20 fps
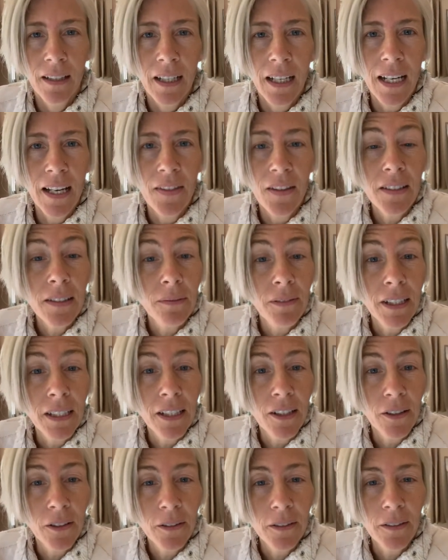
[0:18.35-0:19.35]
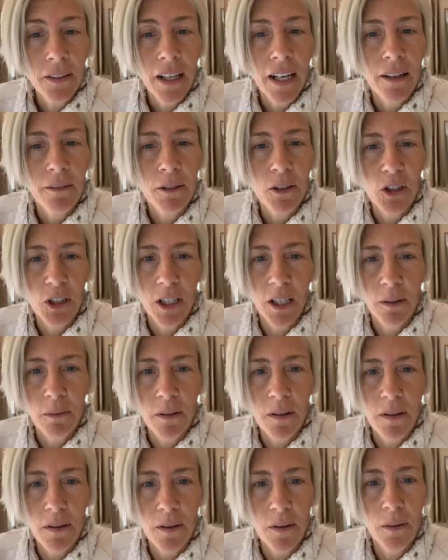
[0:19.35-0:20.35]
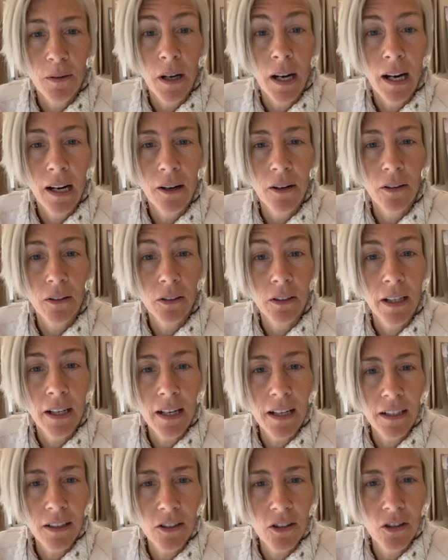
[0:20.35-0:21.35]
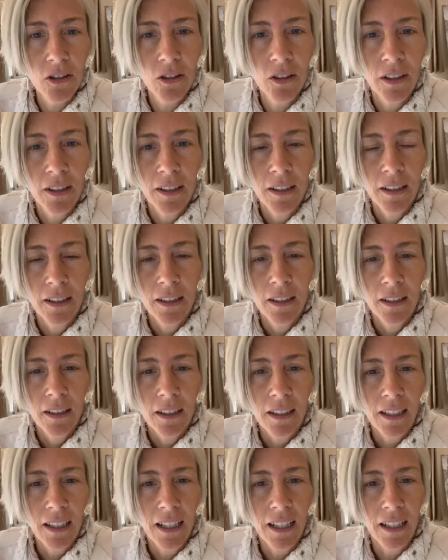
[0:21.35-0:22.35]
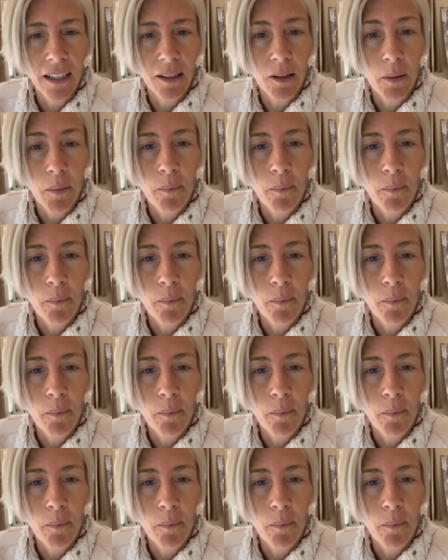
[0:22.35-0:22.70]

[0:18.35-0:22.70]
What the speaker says: In this video, I will share with you how touch can